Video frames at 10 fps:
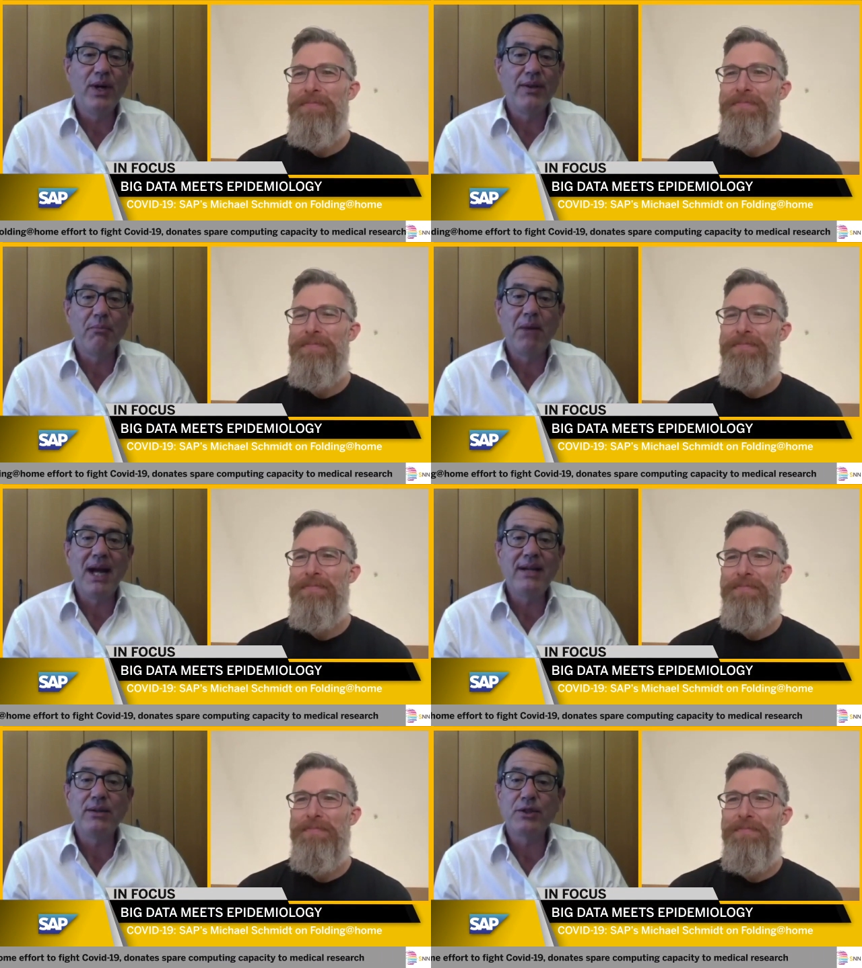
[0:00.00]

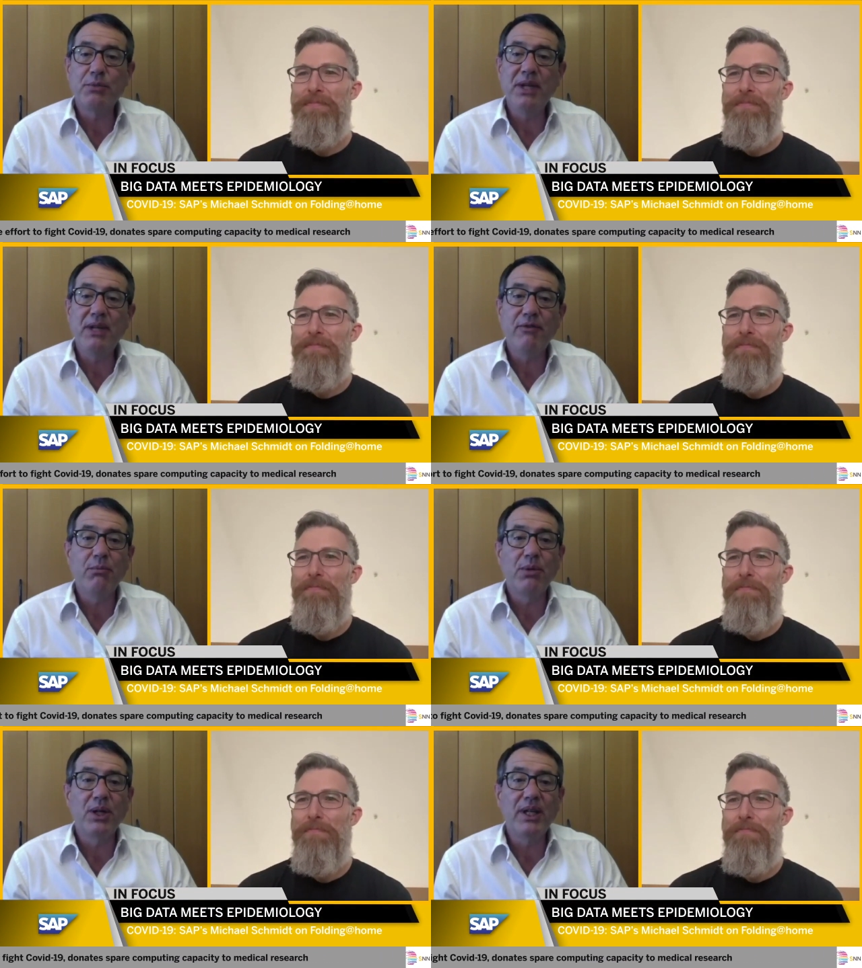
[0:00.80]
Speaker 1: Michael Schmidt from
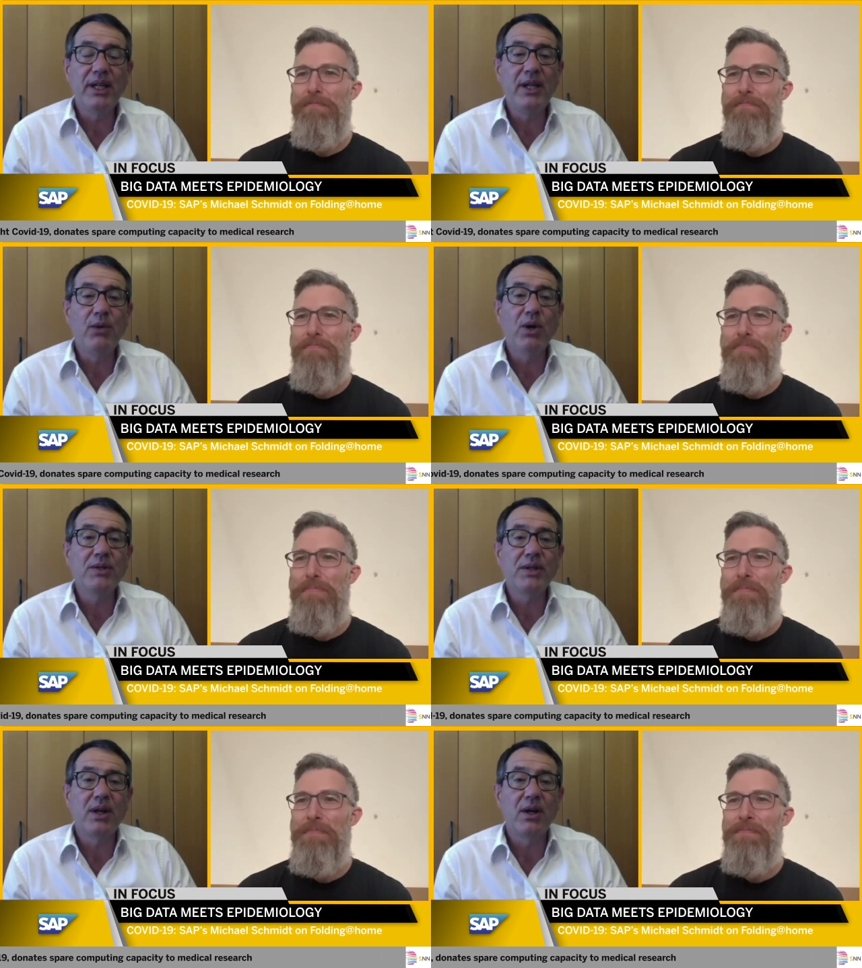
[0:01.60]
Berlin. He works in
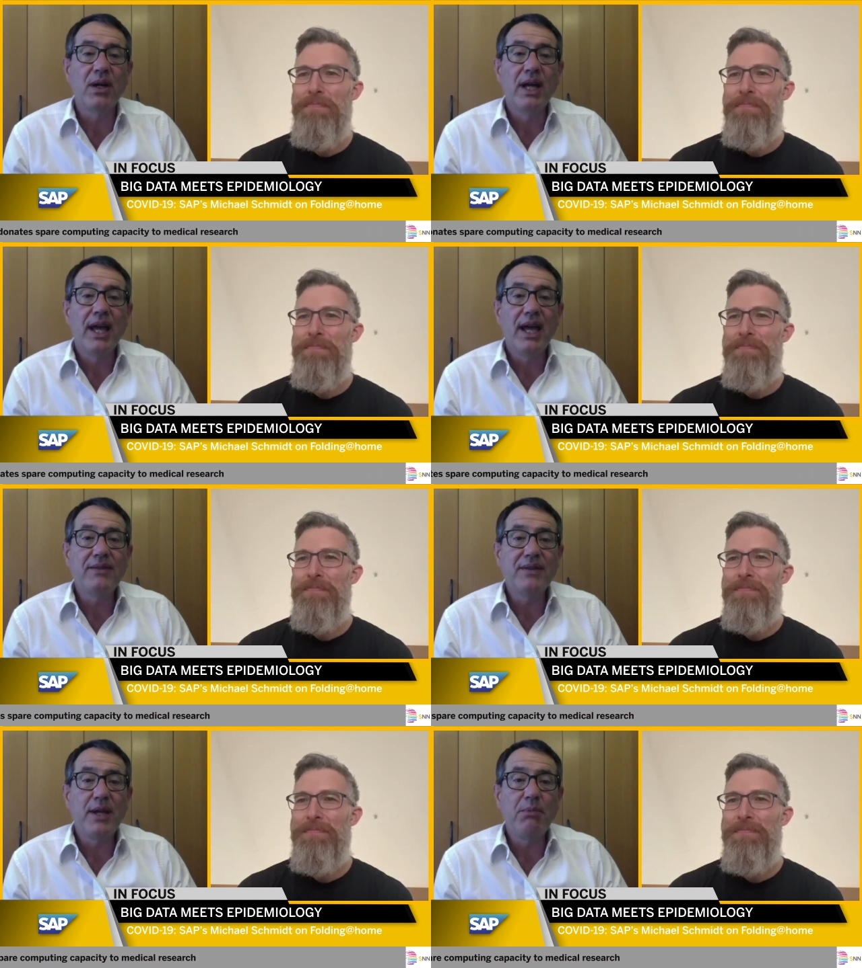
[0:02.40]
our
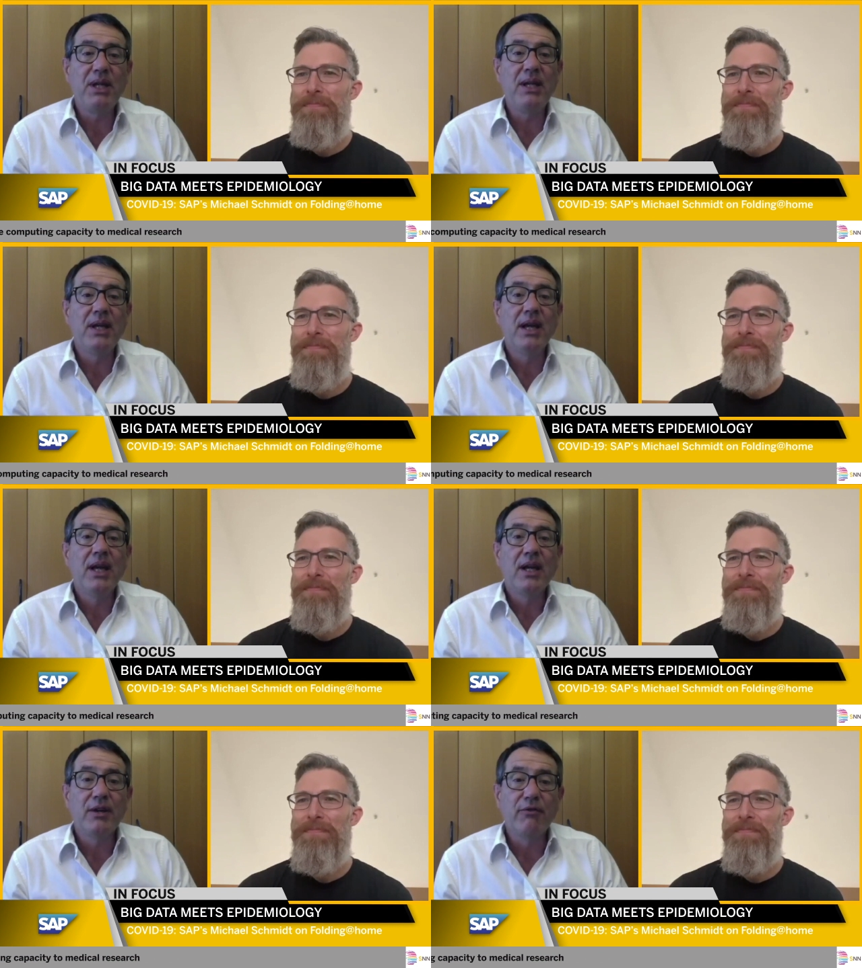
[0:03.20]
SAP
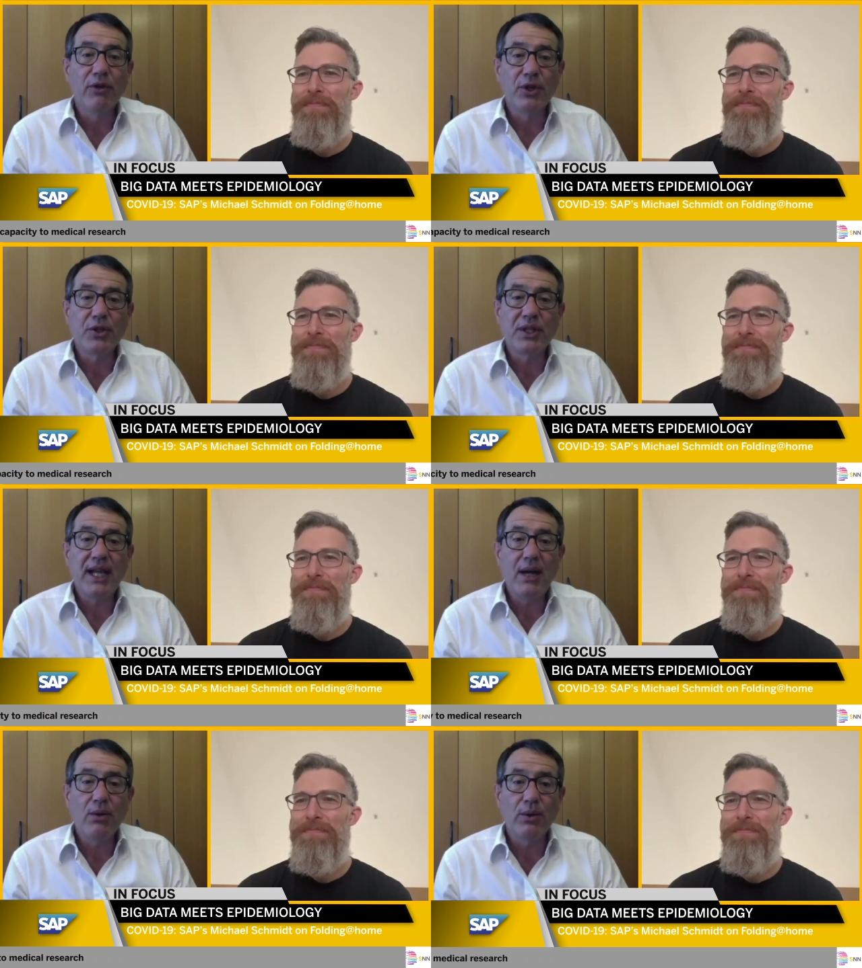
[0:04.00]
Converged
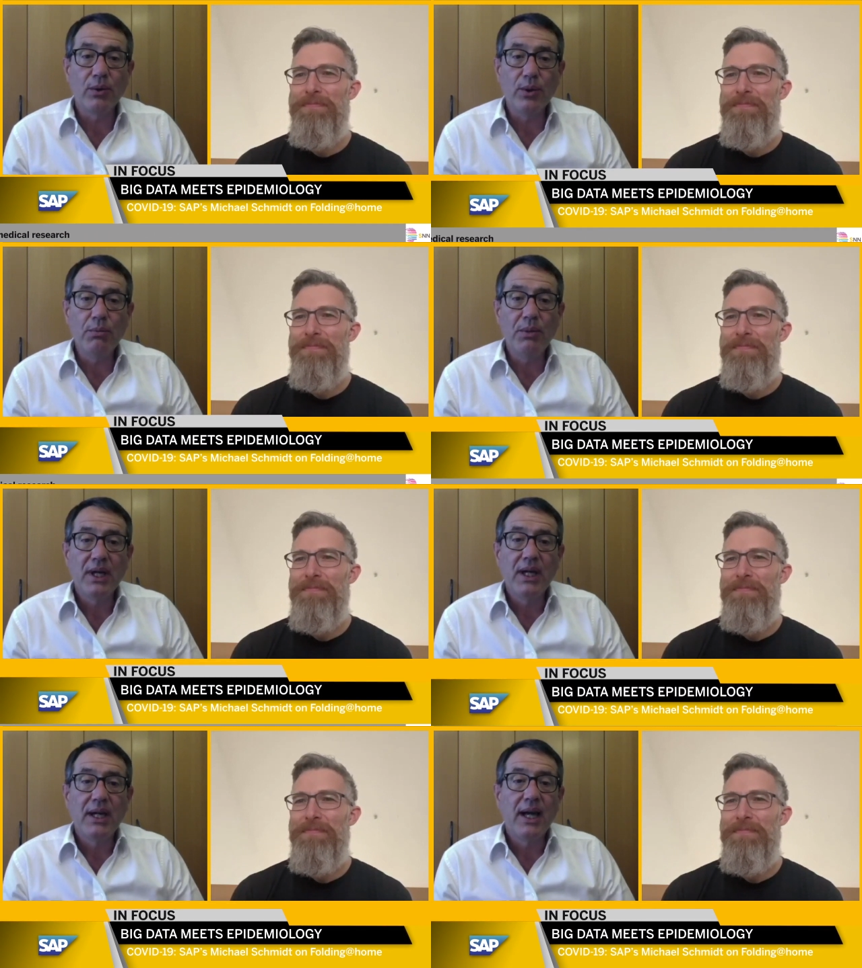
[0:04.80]
Cloud group
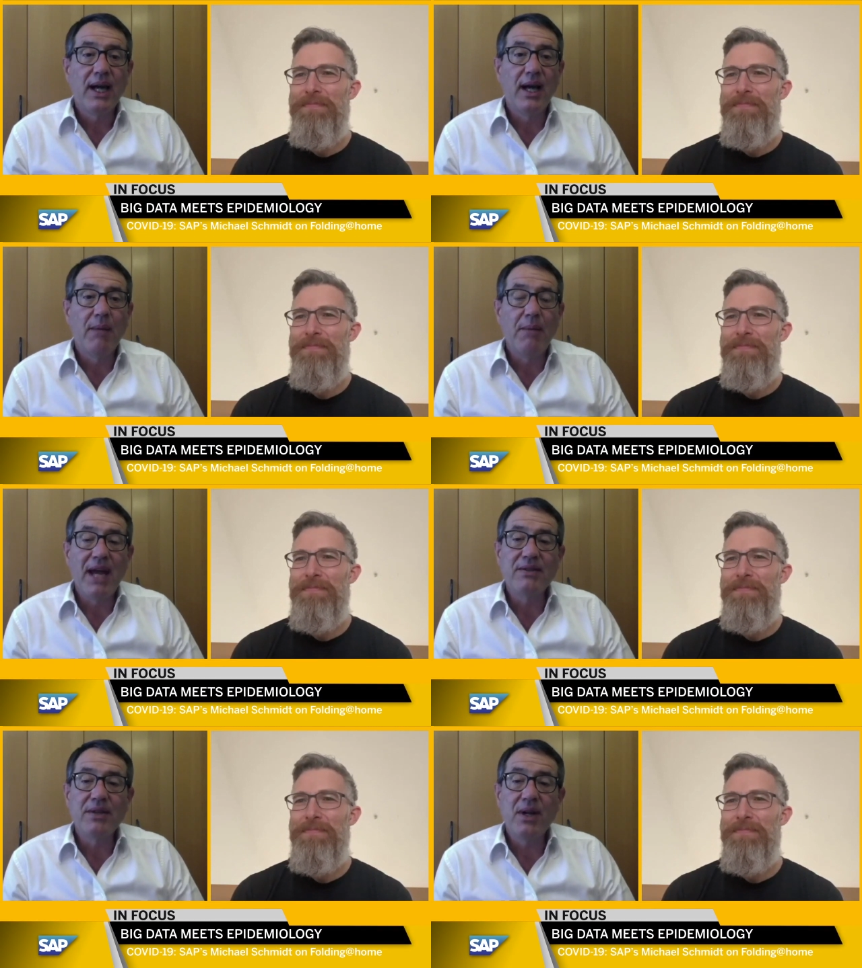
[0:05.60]
um, as
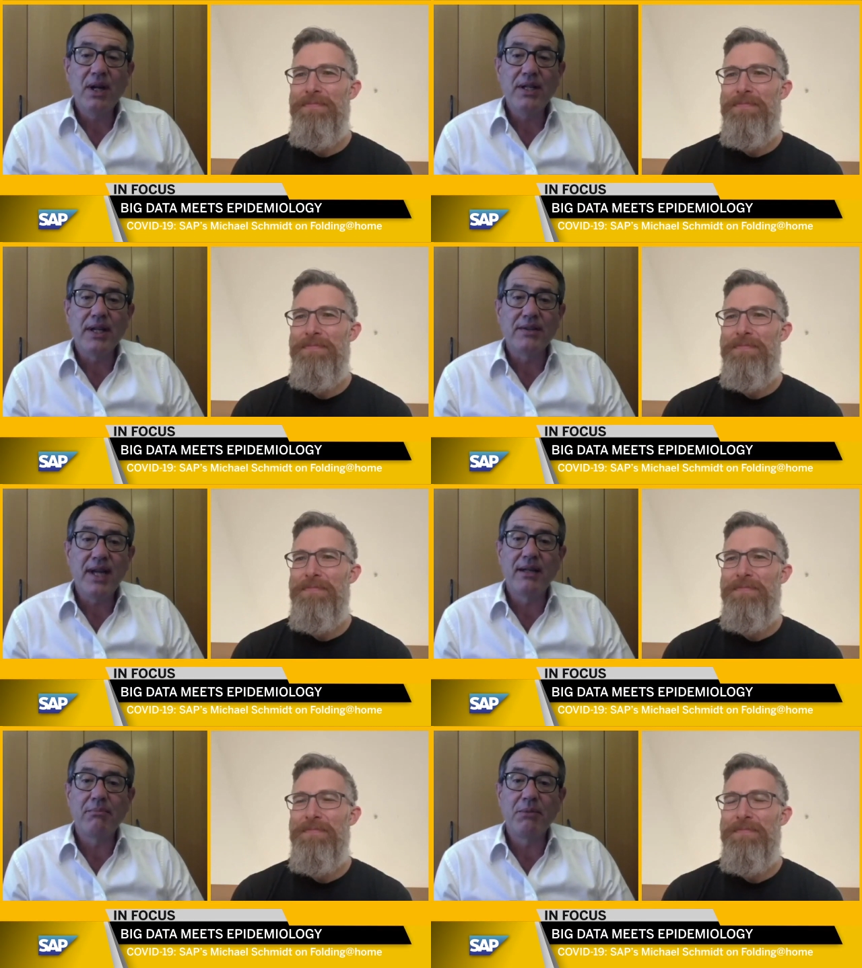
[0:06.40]
an architect. Say
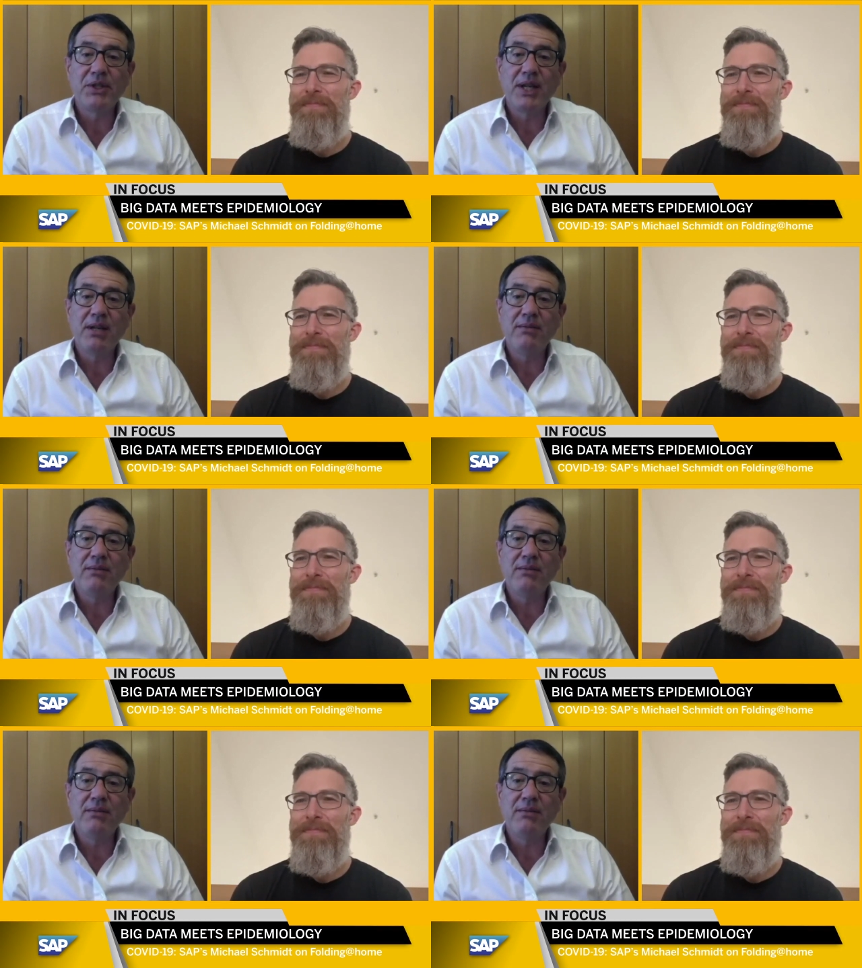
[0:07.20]
hi, Michelle.